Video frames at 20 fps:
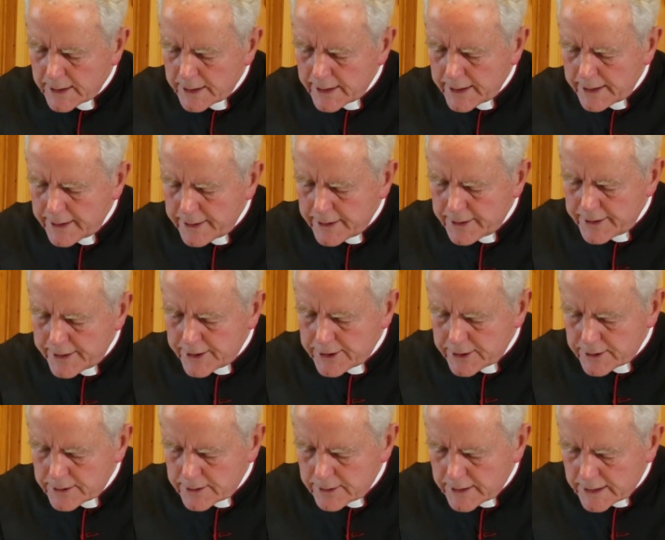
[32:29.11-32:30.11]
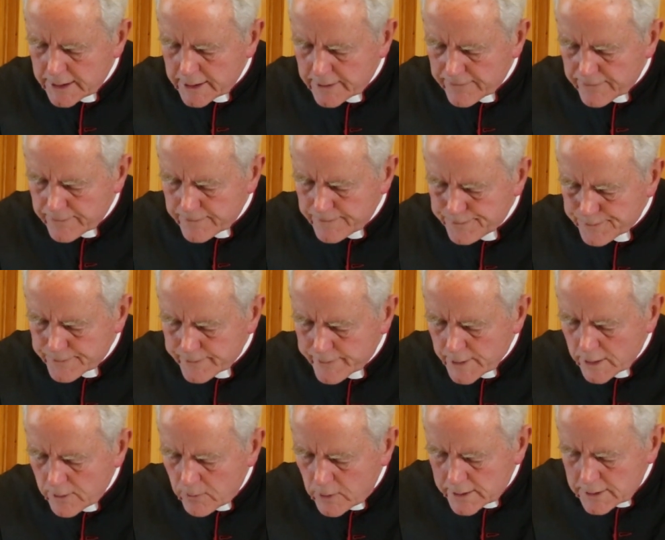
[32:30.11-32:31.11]
in the edition you have.
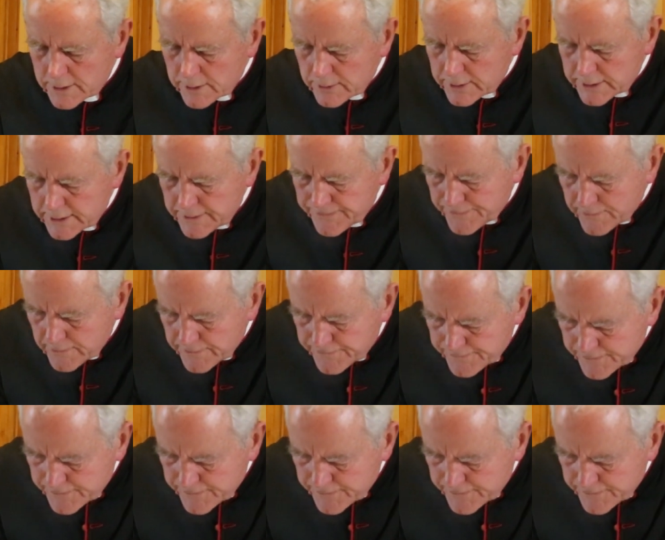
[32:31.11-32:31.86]
1, 2, 3, 4,